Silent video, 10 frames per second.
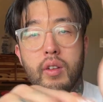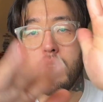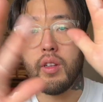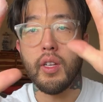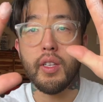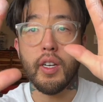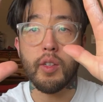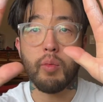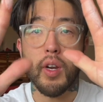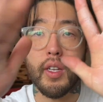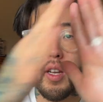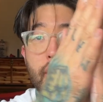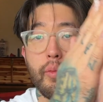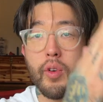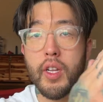it does break
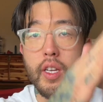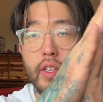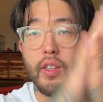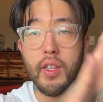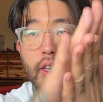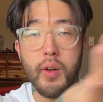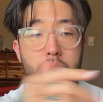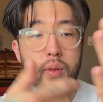down pretty easily though.